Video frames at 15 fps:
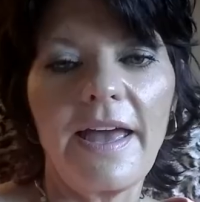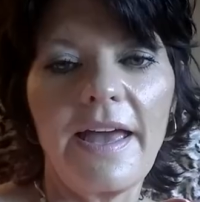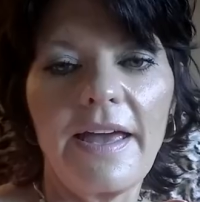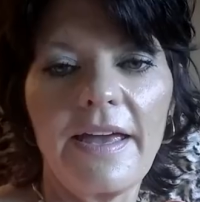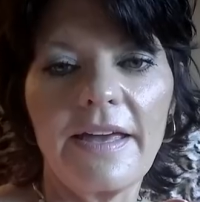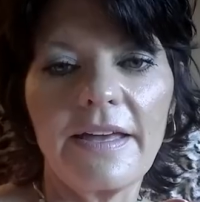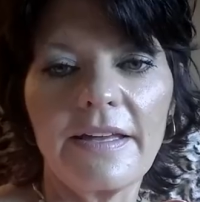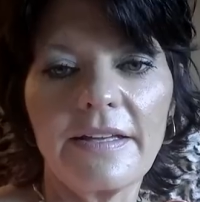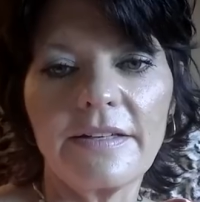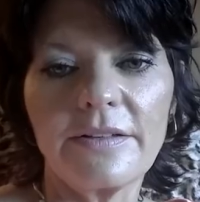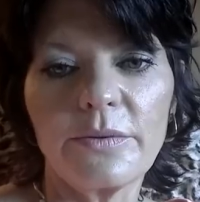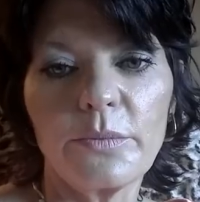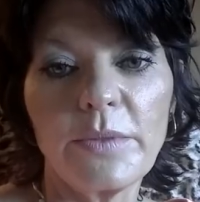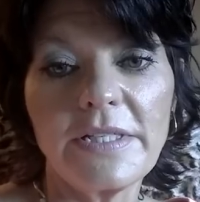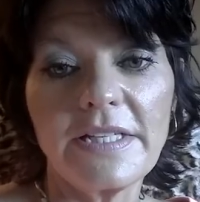
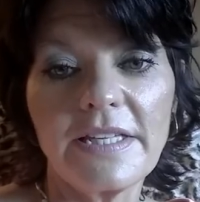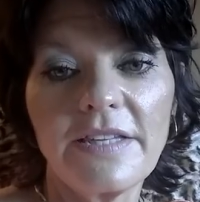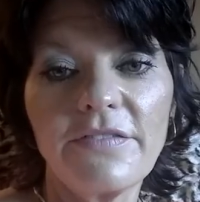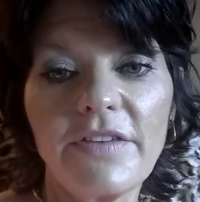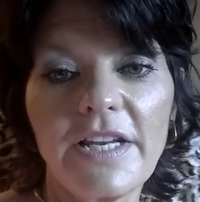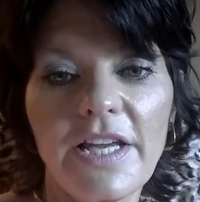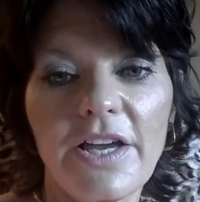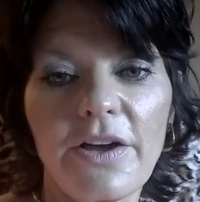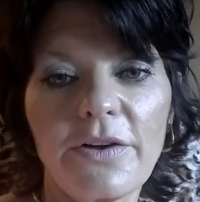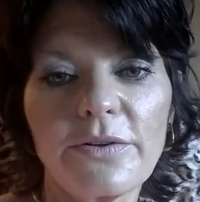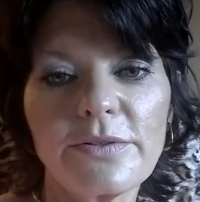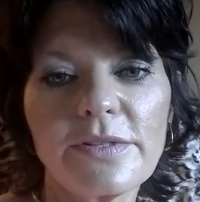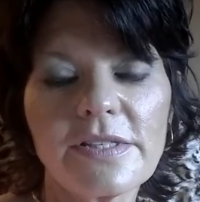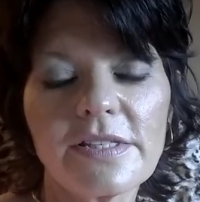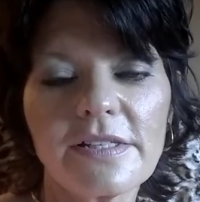and we did the
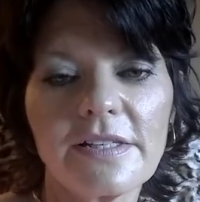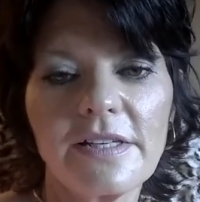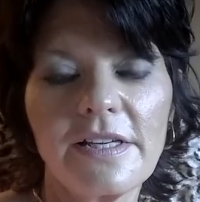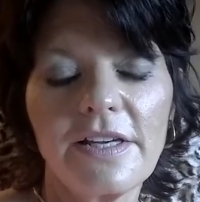videos.